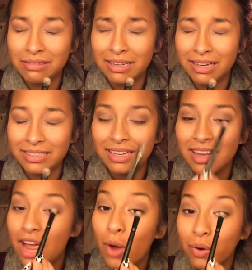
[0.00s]
god,
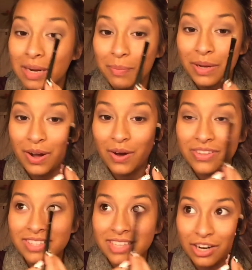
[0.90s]
we're going to put it on
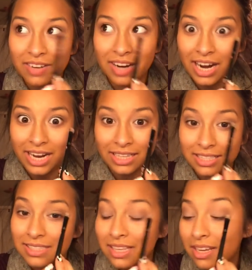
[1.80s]
the center of our
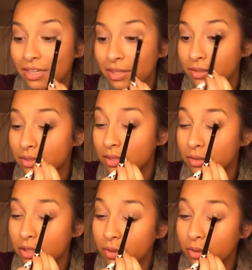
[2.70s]
eyelids. So